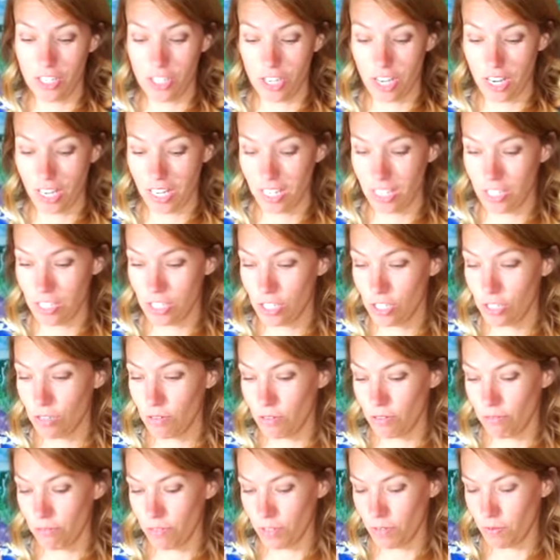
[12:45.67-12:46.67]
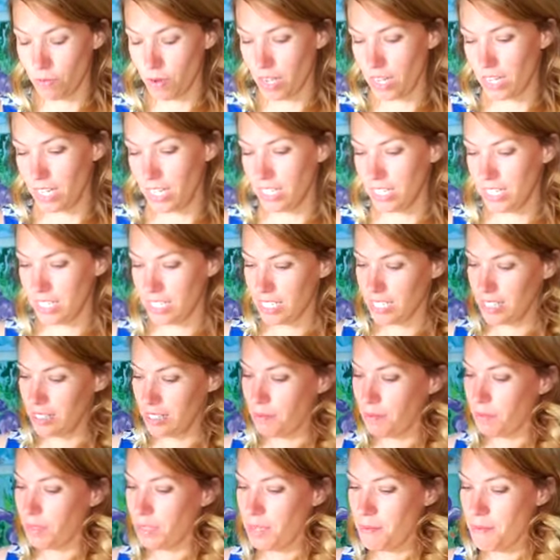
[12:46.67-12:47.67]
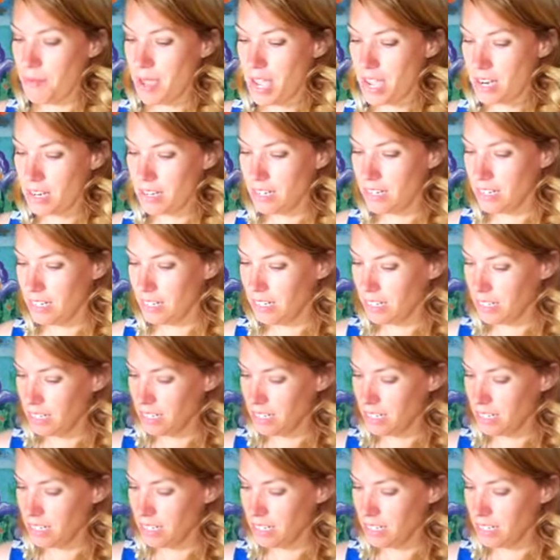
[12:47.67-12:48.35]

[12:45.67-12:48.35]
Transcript: giant too if you wanted. It doesn't really matter.